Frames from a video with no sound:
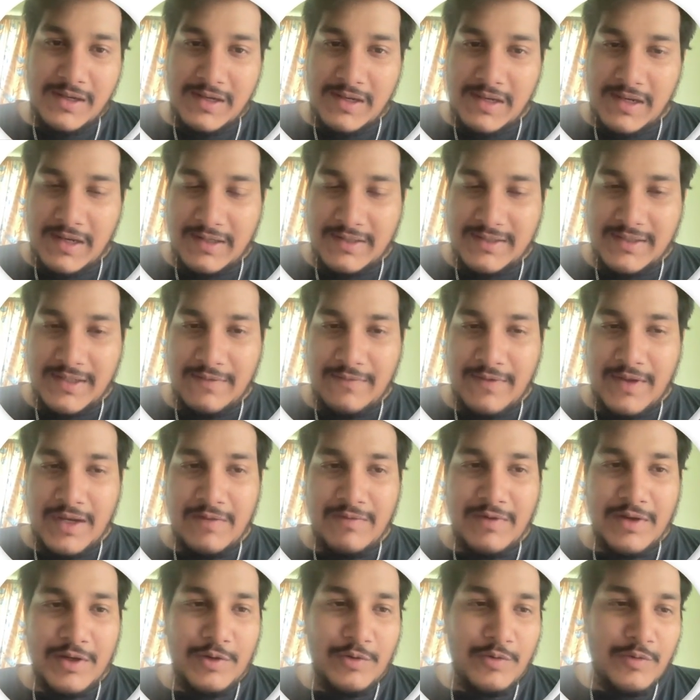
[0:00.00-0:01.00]
let's say
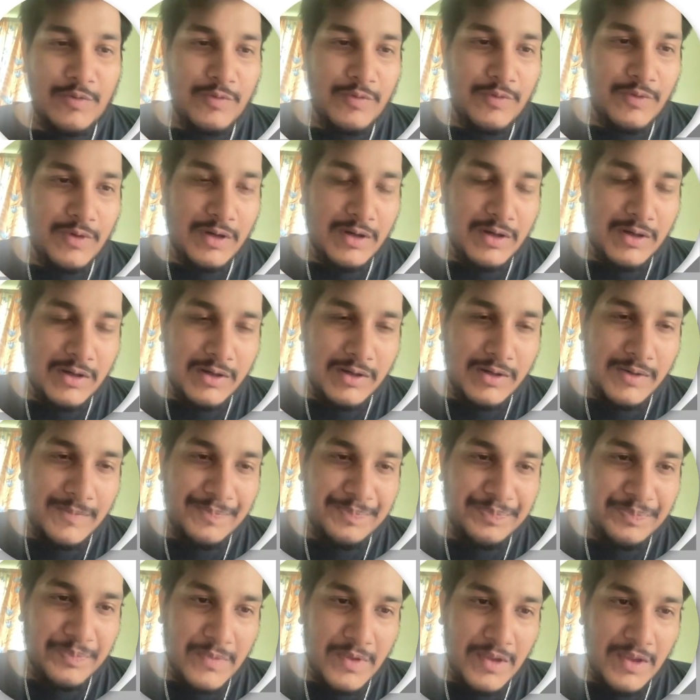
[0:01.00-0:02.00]
whenever
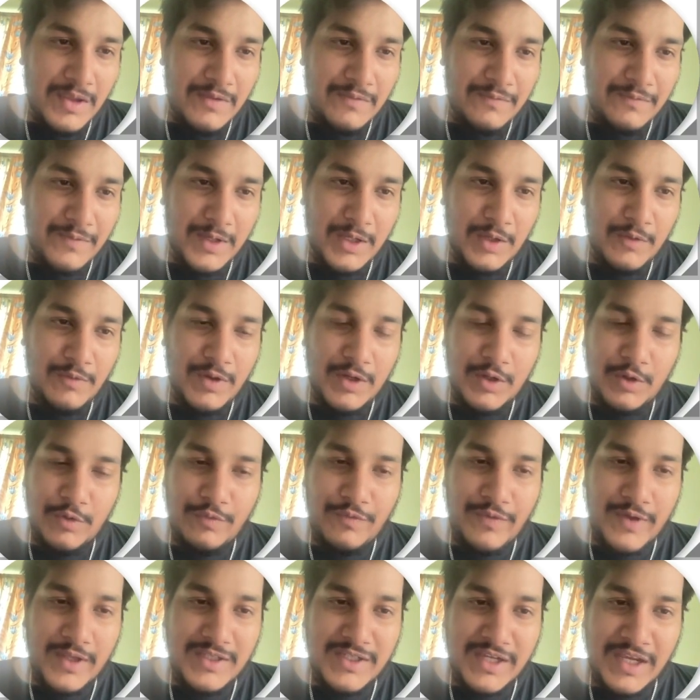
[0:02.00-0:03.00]
you
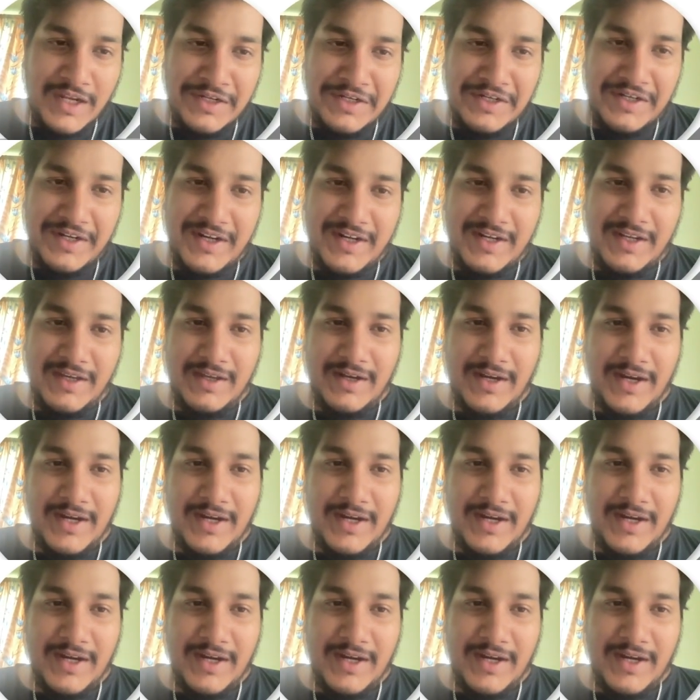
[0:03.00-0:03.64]
fetch any data,